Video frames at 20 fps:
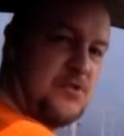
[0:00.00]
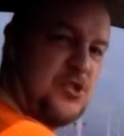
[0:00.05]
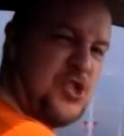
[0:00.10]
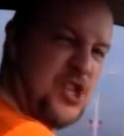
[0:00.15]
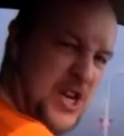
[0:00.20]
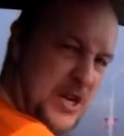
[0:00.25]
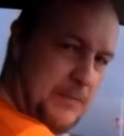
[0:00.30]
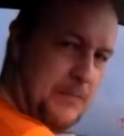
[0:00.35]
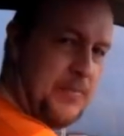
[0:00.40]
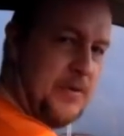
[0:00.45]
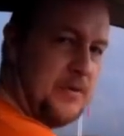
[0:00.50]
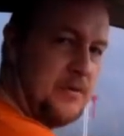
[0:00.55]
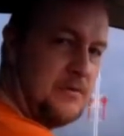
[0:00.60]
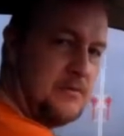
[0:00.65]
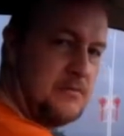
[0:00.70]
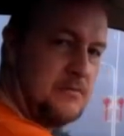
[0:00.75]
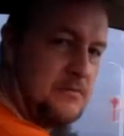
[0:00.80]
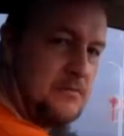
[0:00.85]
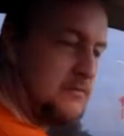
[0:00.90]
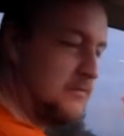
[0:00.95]
cheap
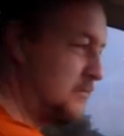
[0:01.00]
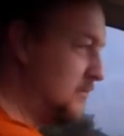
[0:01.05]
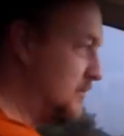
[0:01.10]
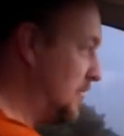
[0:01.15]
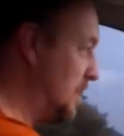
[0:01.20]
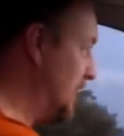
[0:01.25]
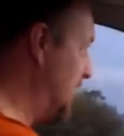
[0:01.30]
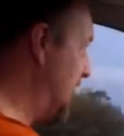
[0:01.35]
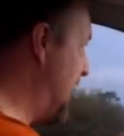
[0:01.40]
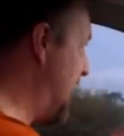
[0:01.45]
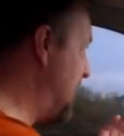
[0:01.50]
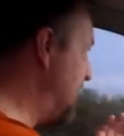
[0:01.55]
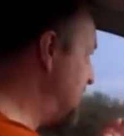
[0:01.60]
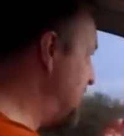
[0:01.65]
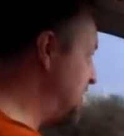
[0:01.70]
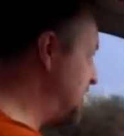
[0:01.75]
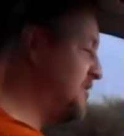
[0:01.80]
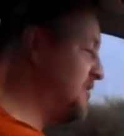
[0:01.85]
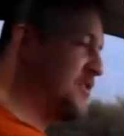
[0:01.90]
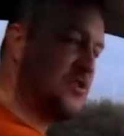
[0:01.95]
and
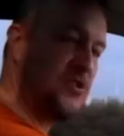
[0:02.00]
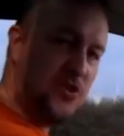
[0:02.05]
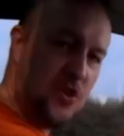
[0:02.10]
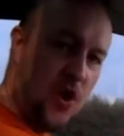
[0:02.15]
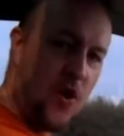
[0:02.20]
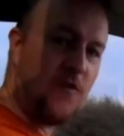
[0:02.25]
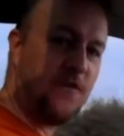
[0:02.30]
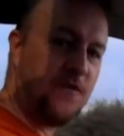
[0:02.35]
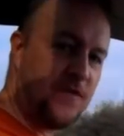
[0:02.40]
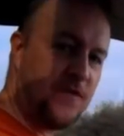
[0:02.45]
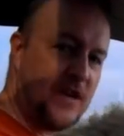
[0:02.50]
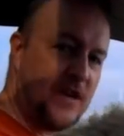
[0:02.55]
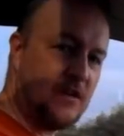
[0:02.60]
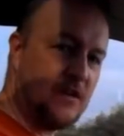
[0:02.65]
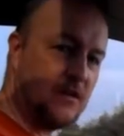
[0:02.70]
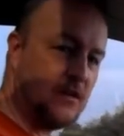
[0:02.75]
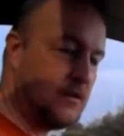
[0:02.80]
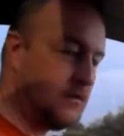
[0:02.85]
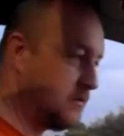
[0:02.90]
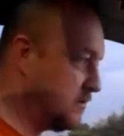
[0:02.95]
this does not
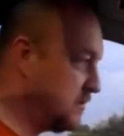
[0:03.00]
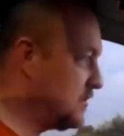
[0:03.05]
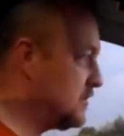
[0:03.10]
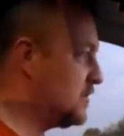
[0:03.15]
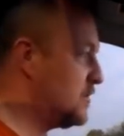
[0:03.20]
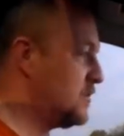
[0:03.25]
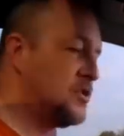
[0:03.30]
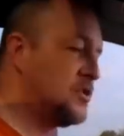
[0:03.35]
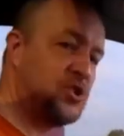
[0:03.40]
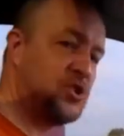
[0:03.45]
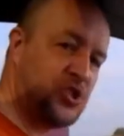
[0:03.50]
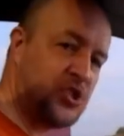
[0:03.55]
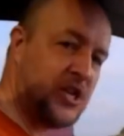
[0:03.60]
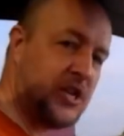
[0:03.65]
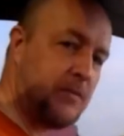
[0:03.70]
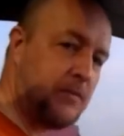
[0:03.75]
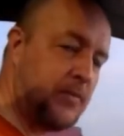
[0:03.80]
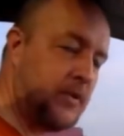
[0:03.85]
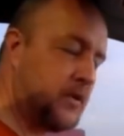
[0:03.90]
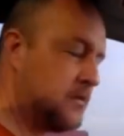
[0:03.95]
feel cheap
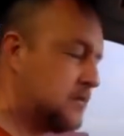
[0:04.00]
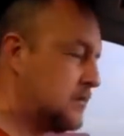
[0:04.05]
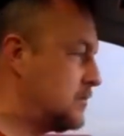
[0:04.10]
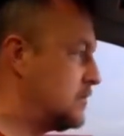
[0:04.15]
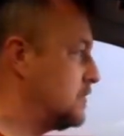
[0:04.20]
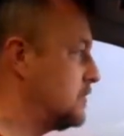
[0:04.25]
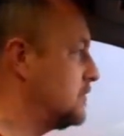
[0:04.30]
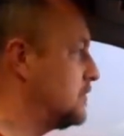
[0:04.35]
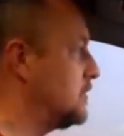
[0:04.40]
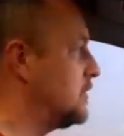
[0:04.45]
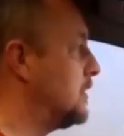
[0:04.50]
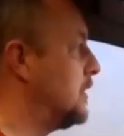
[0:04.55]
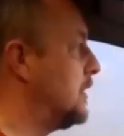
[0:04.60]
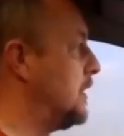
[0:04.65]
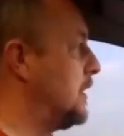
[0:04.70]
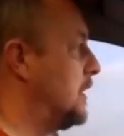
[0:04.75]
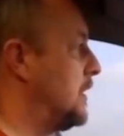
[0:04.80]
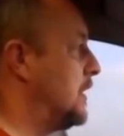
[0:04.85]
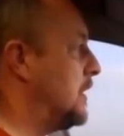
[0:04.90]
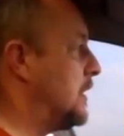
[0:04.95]

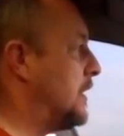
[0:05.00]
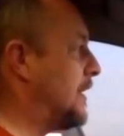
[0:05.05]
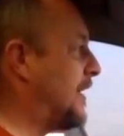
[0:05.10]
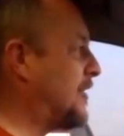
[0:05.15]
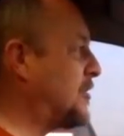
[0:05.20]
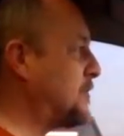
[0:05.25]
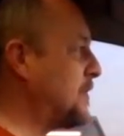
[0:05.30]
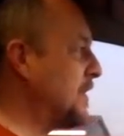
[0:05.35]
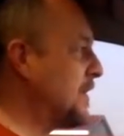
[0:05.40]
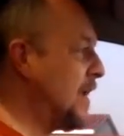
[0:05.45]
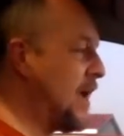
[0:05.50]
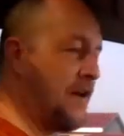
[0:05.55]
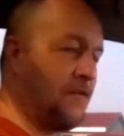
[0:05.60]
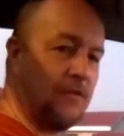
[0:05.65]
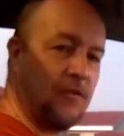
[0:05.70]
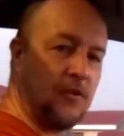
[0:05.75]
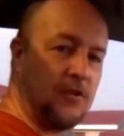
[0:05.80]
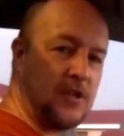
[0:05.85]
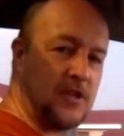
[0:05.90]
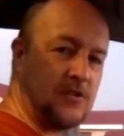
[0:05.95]
now to be careful
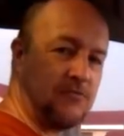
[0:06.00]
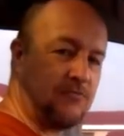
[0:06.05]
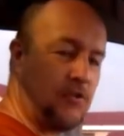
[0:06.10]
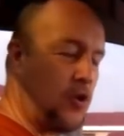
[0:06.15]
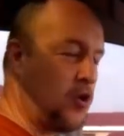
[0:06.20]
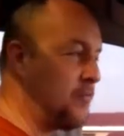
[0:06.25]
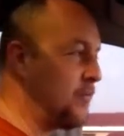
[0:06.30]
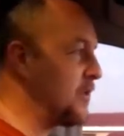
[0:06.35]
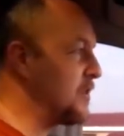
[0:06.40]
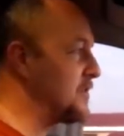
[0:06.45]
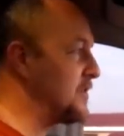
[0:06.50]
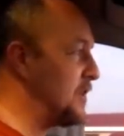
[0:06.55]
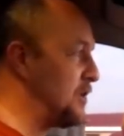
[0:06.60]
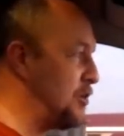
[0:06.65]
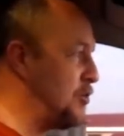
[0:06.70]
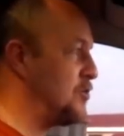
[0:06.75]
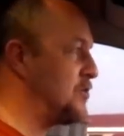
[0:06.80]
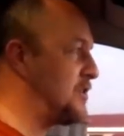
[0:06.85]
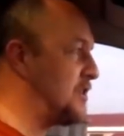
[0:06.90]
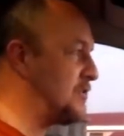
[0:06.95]
on this road because they
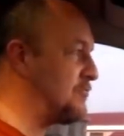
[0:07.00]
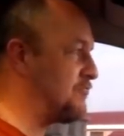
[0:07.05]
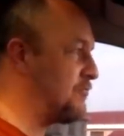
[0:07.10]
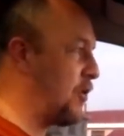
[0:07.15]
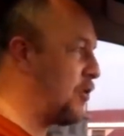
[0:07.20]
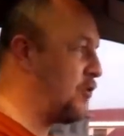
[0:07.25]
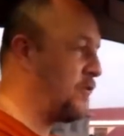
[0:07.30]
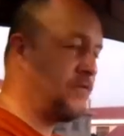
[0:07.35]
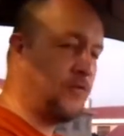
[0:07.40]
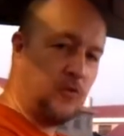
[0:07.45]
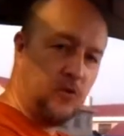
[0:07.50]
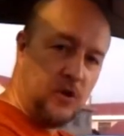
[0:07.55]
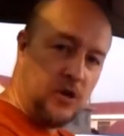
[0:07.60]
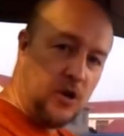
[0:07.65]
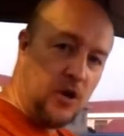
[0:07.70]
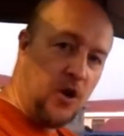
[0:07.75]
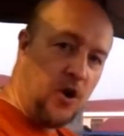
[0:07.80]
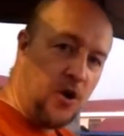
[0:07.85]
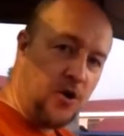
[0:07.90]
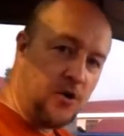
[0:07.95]
use this road for
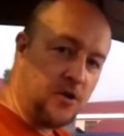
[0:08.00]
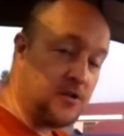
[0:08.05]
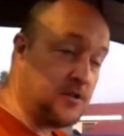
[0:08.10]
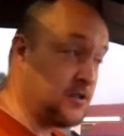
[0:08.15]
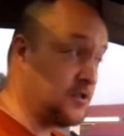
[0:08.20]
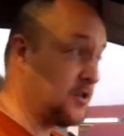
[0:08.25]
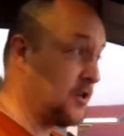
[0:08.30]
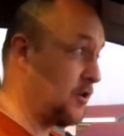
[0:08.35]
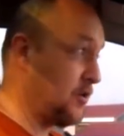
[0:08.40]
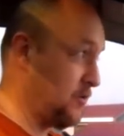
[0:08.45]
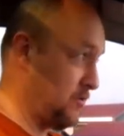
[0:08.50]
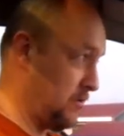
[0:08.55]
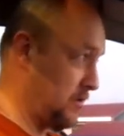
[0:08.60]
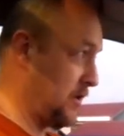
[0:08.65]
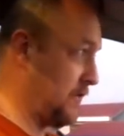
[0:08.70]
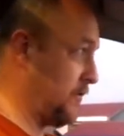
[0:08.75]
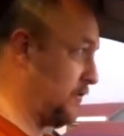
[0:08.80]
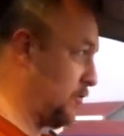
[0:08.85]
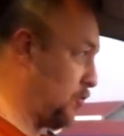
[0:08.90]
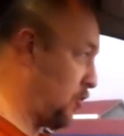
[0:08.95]
learners so I've
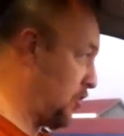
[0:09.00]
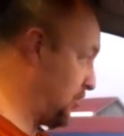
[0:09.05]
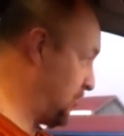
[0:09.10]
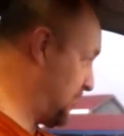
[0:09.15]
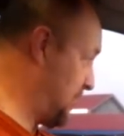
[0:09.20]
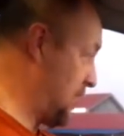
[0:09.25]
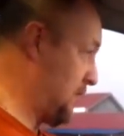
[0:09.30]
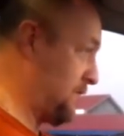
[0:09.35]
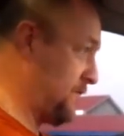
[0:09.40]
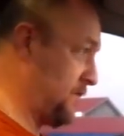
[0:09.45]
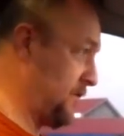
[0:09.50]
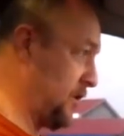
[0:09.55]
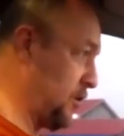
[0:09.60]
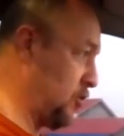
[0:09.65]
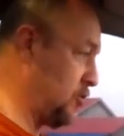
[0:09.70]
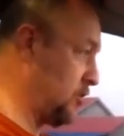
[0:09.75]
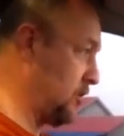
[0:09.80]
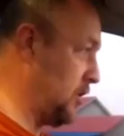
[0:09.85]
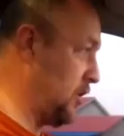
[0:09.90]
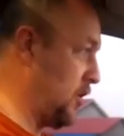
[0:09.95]
got to watch out for the
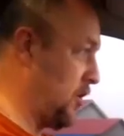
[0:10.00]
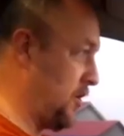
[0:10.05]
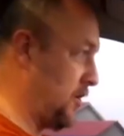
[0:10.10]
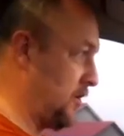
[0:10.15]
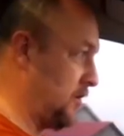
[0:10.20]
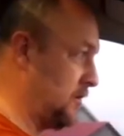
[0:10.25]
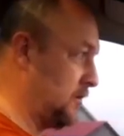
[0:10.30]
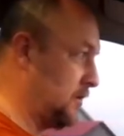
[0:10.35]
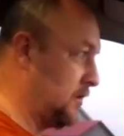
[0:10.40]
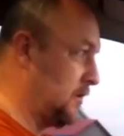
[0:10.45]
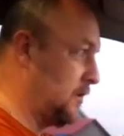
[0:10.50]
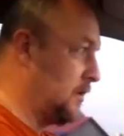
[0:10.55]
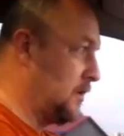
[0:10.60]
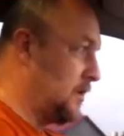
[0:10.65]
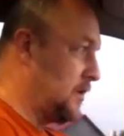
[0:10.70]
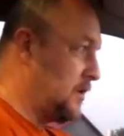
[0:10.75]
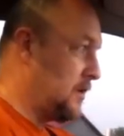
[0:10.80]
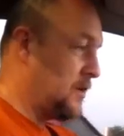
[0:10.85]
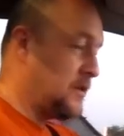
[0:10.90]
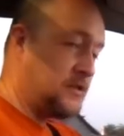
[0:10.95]
odd learner
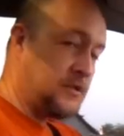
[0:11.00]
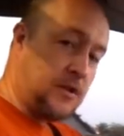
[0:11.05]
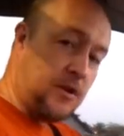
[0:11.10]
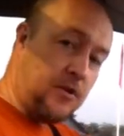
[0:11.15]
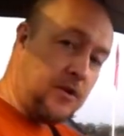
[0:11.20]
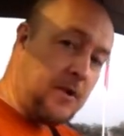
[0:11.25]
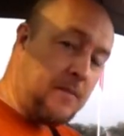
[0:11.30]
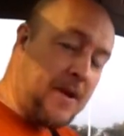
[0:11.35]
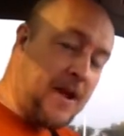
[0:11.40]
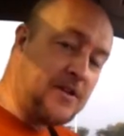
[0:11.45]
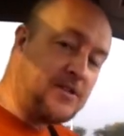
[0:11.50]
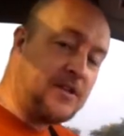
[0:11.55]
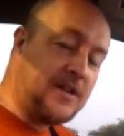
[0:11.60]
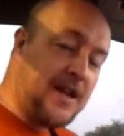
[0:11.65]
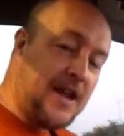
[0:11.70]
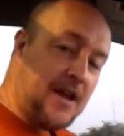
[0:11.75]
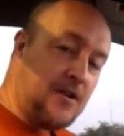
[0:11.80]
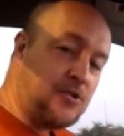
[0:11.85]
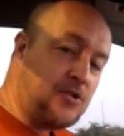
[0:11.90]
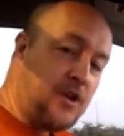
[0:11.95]
so imagine
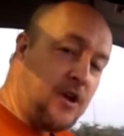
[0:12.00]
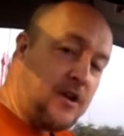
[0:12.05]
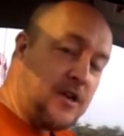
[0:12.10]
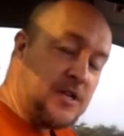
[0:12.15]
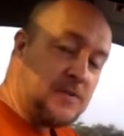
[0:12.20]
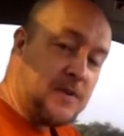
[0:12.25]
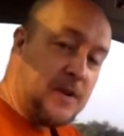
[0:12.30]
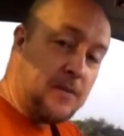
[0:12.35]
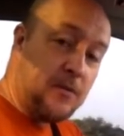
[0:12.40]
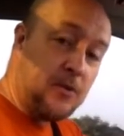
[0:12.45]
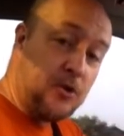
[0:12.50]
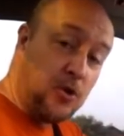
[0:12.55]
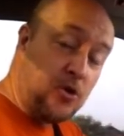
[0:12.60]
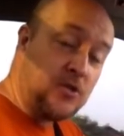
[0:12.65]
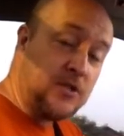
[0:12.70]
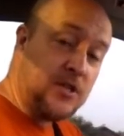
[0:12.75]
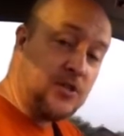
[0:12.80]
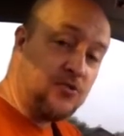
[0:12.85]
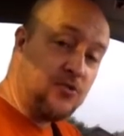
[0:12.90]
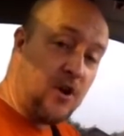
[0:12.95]
how Chinese people
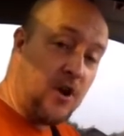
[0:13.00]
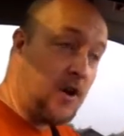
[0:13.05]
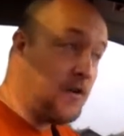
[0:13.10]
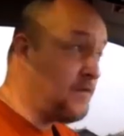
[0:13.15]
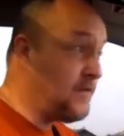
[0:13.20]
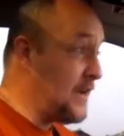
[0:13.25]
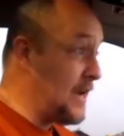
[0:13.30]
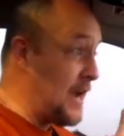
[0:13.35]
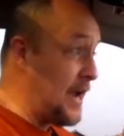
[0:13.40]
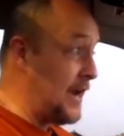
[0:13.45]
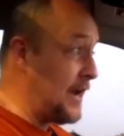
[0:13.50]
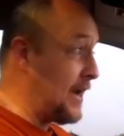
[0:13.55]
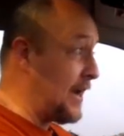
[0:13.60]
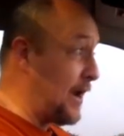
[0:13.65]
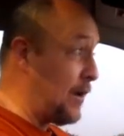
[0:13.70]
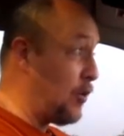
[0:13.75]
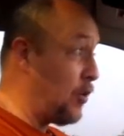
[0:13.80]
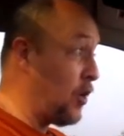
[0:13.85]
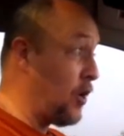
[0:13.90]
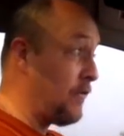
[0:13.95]
usually drive in and
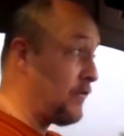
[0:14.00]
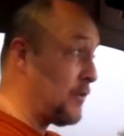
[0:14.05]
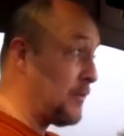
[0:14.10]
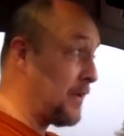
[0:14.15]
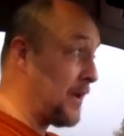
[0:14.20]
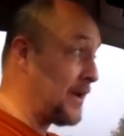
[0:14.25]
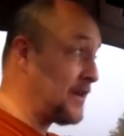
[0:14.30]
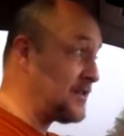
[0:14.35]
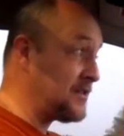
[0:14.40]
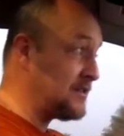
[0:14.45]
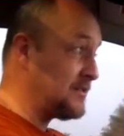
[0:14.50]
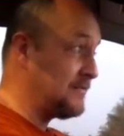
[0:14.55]
out all over the place